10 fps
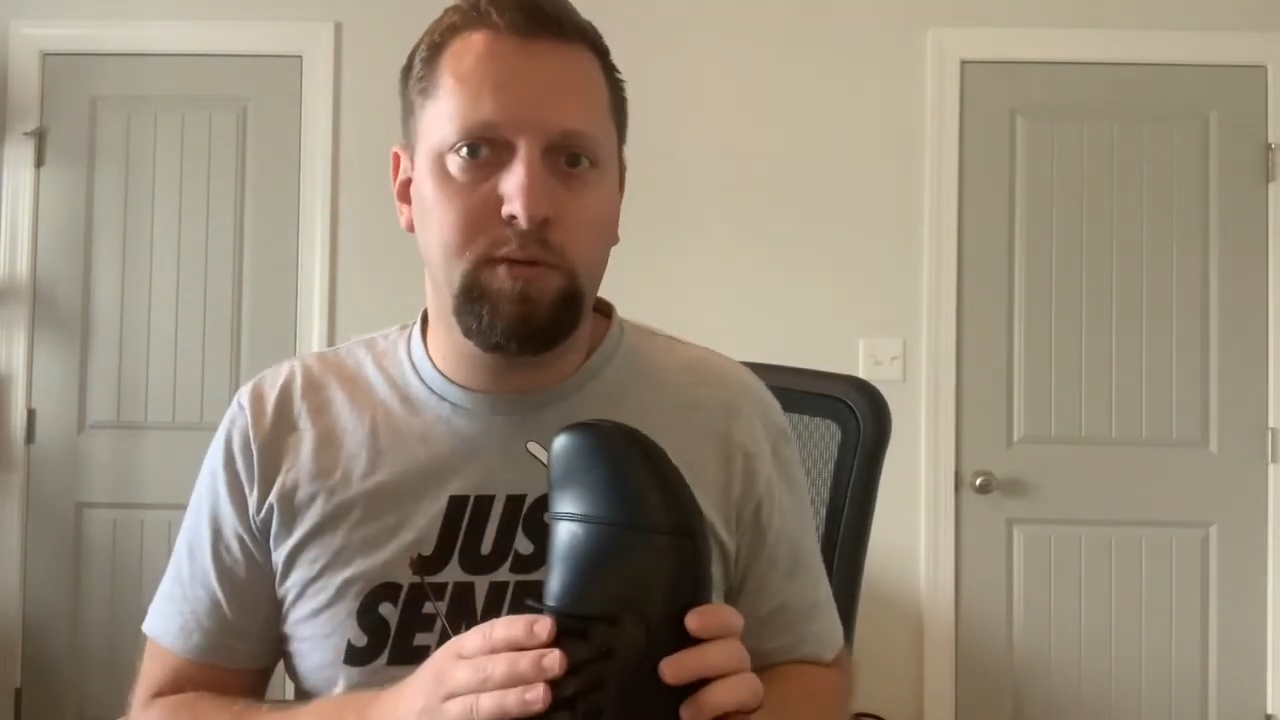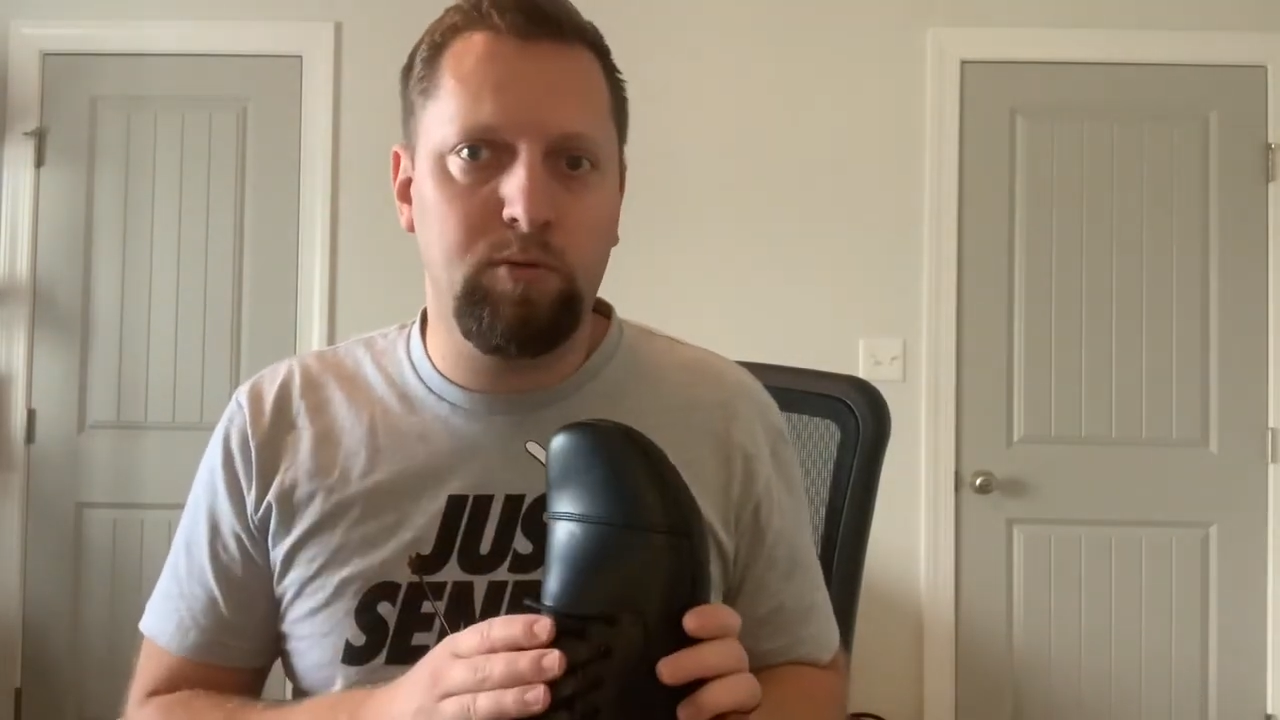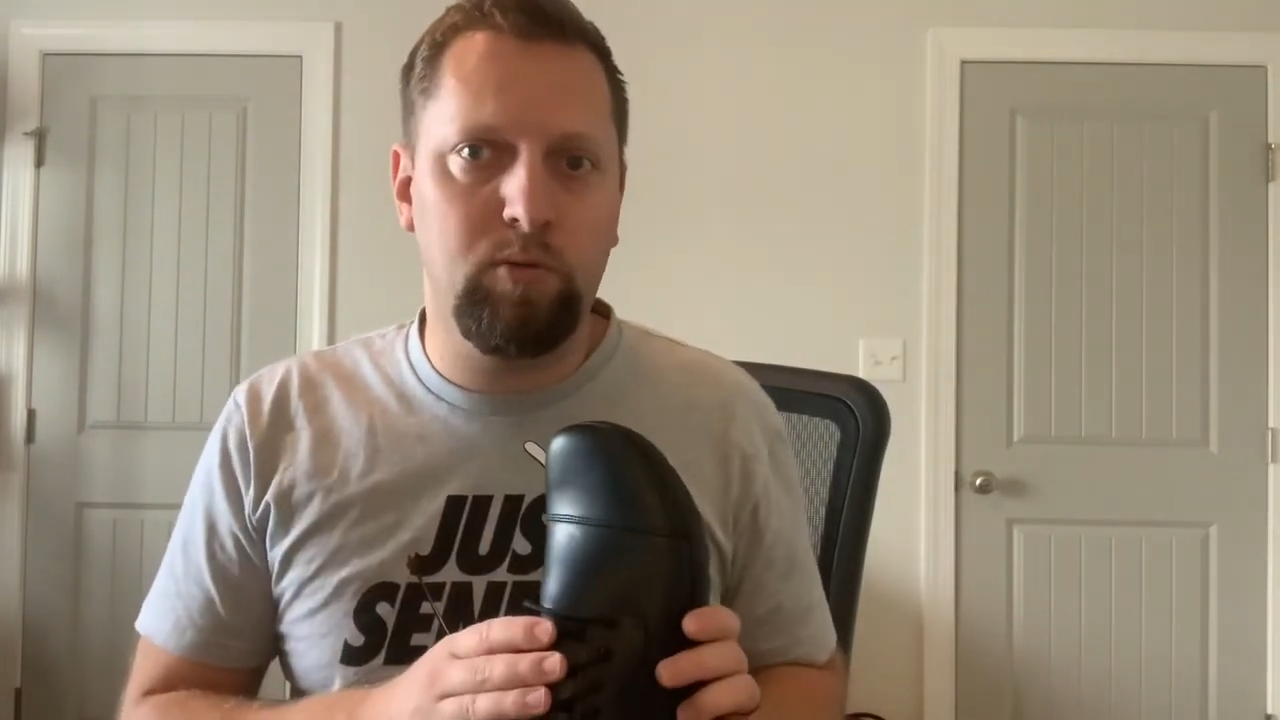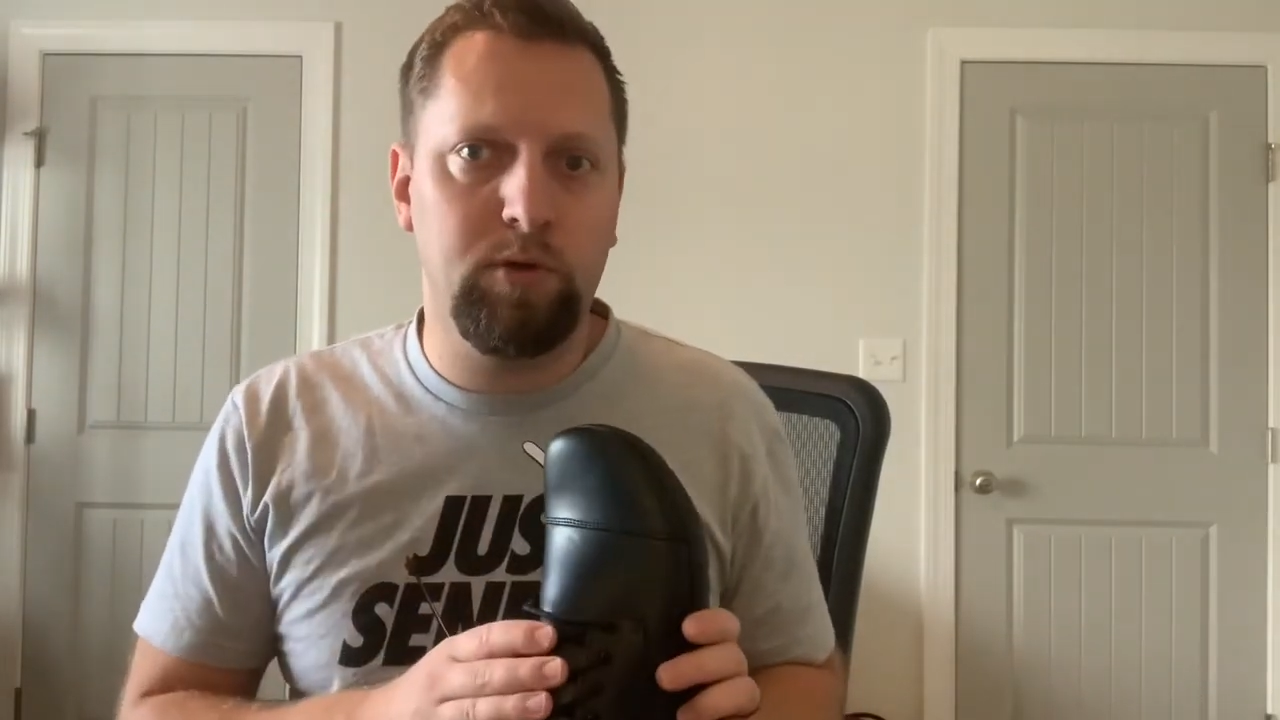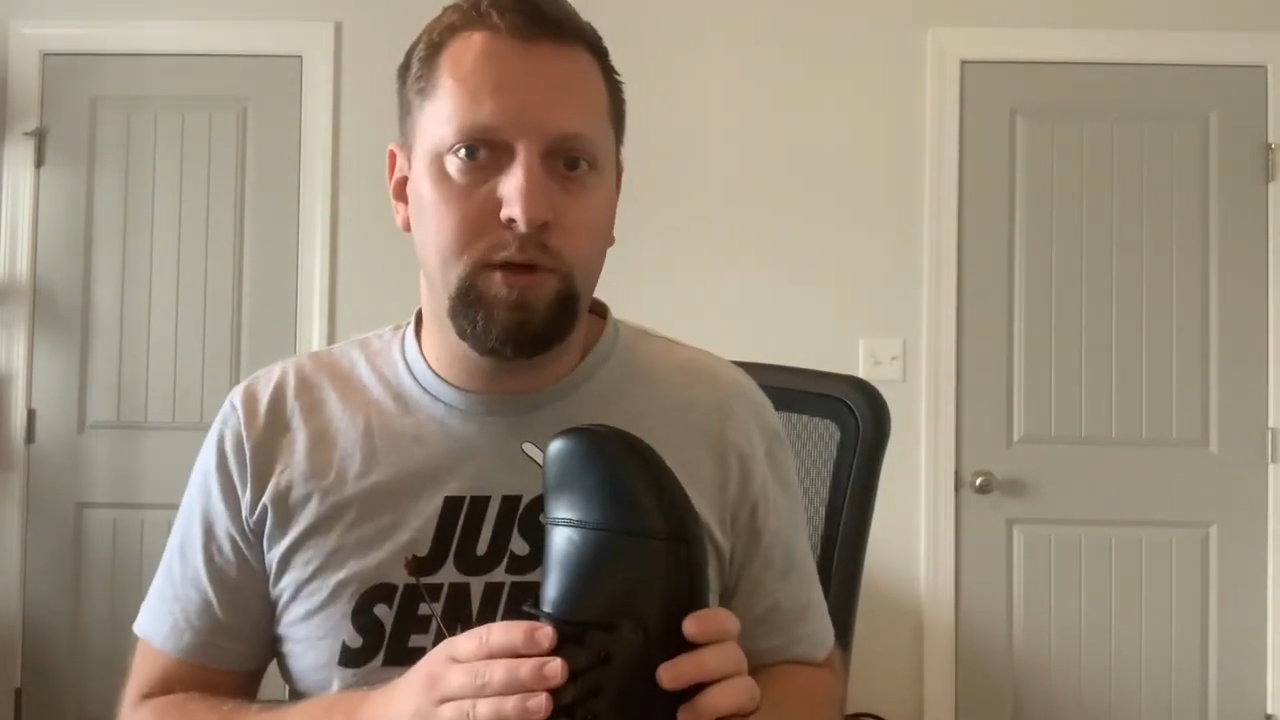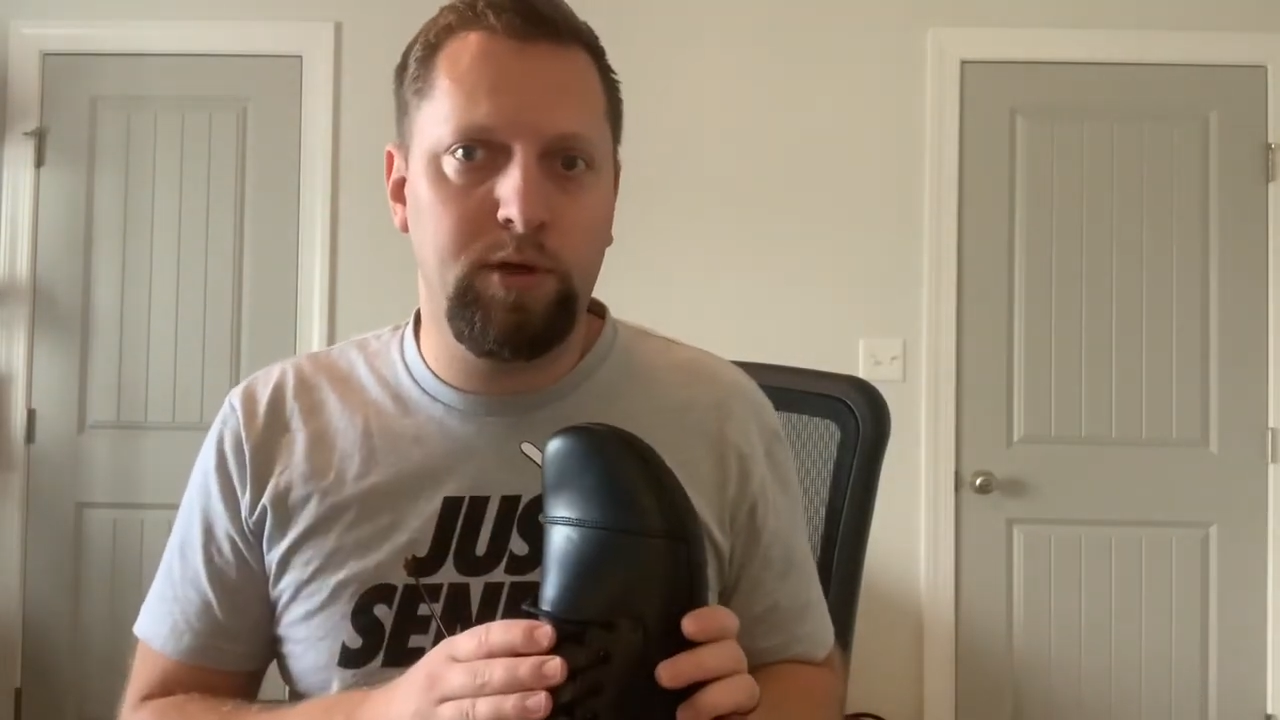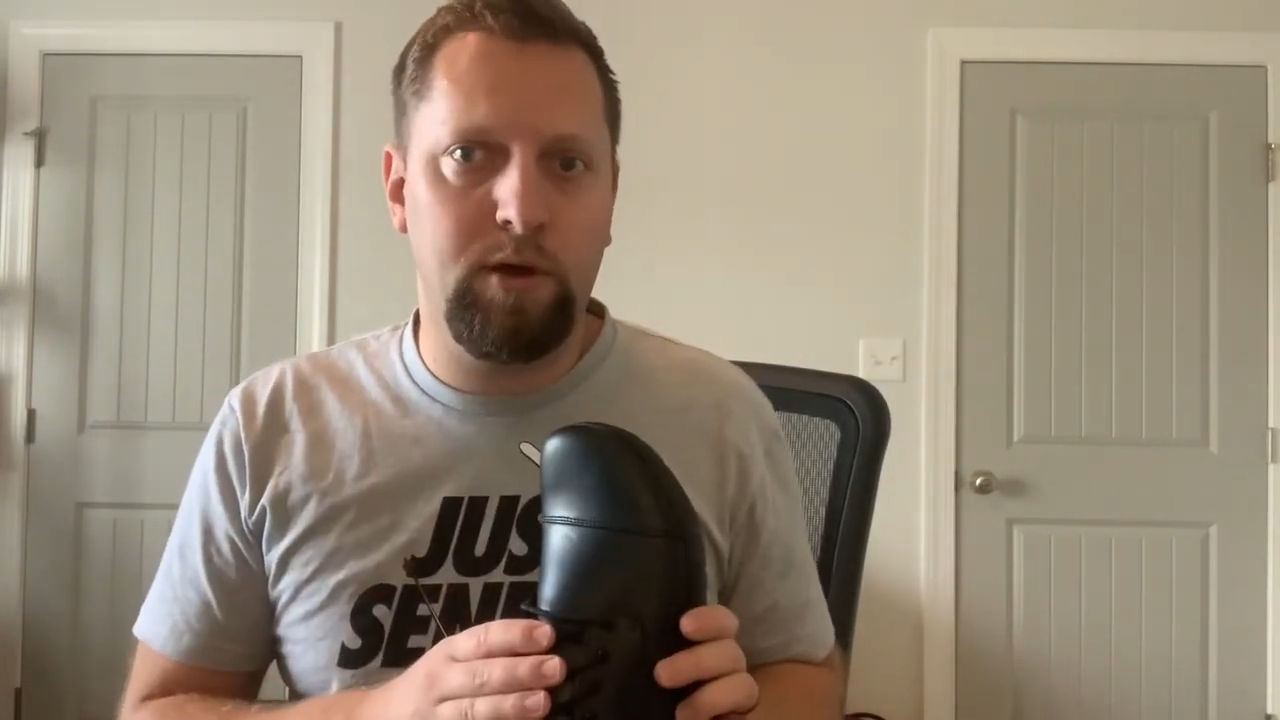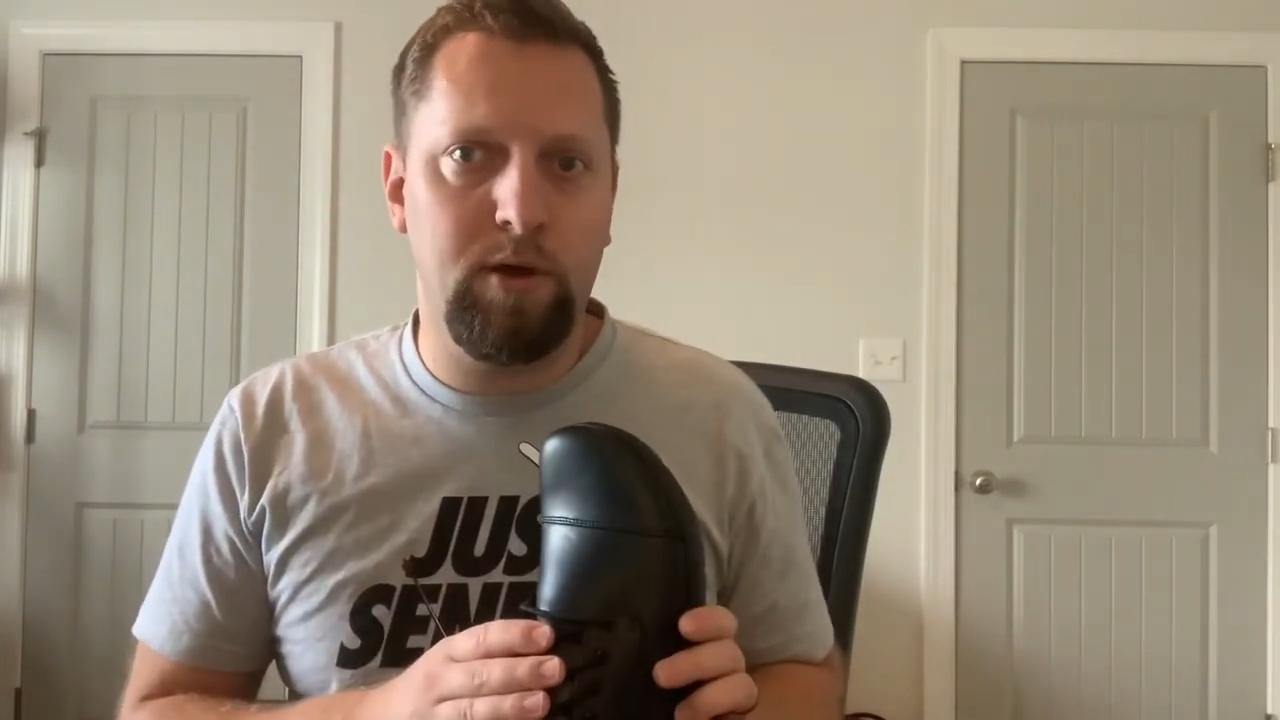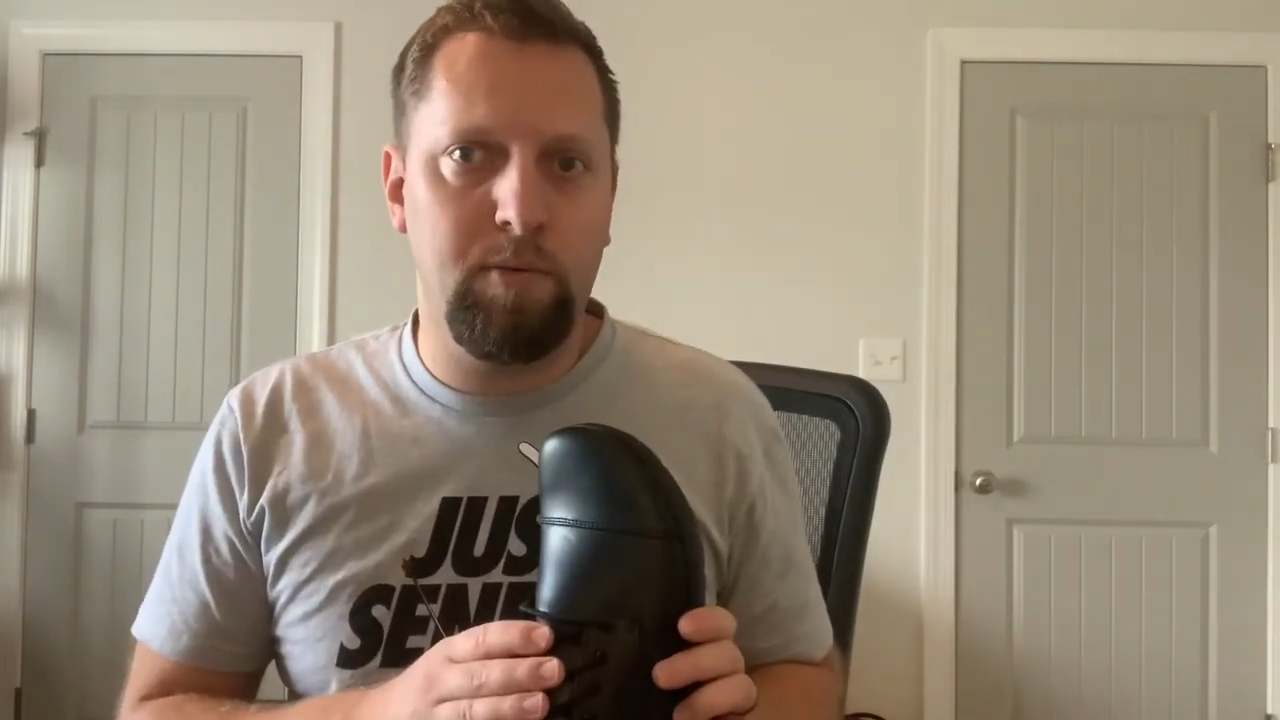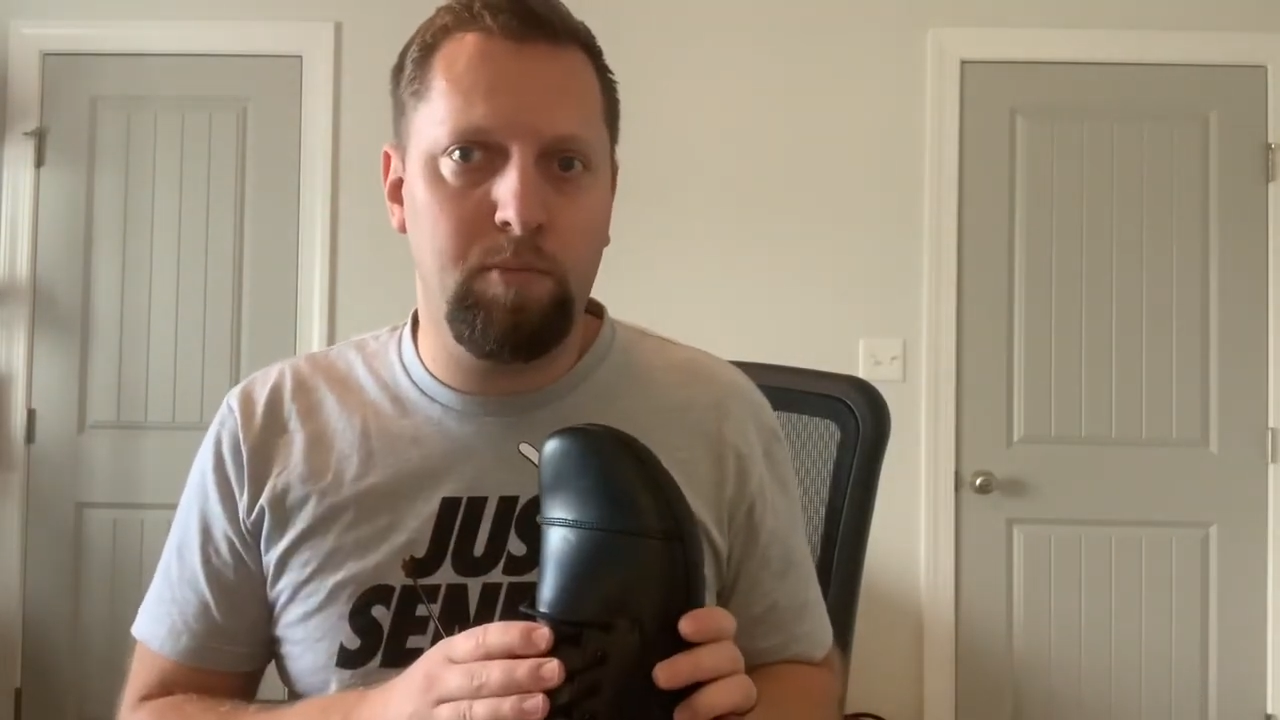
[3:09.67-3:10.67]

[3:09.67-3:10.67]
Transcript: really um,